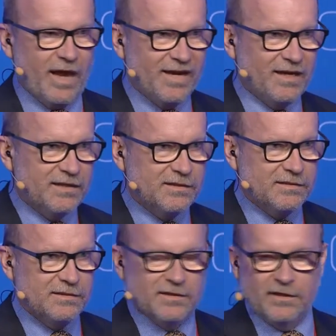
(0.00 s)

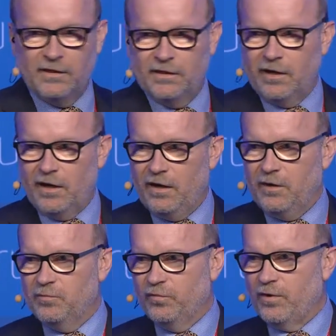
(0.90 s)
analysts,
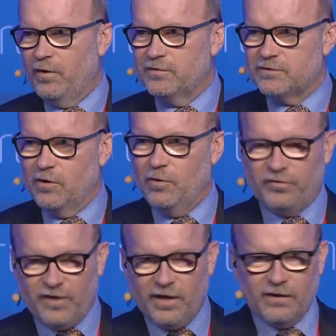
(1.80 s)
those who
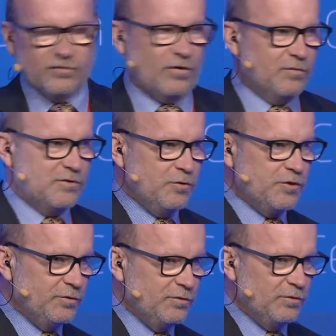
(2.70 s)
think, those who should